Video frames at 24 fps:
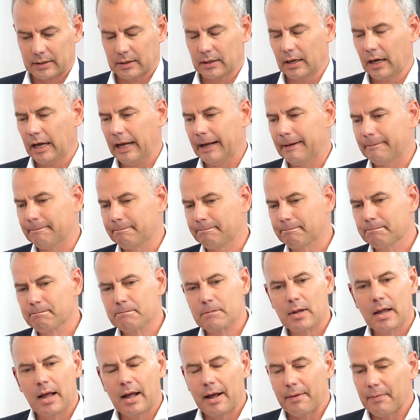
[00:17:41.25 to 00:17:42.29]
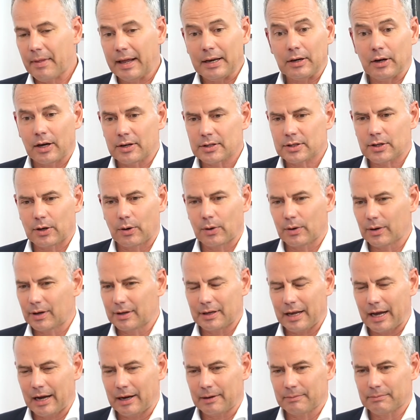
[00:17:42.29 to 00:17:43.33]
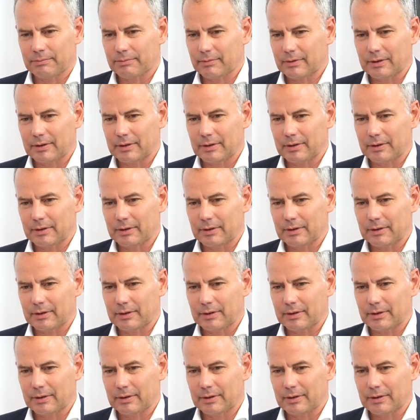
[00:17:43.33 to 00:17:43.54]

Um, then also, yeah,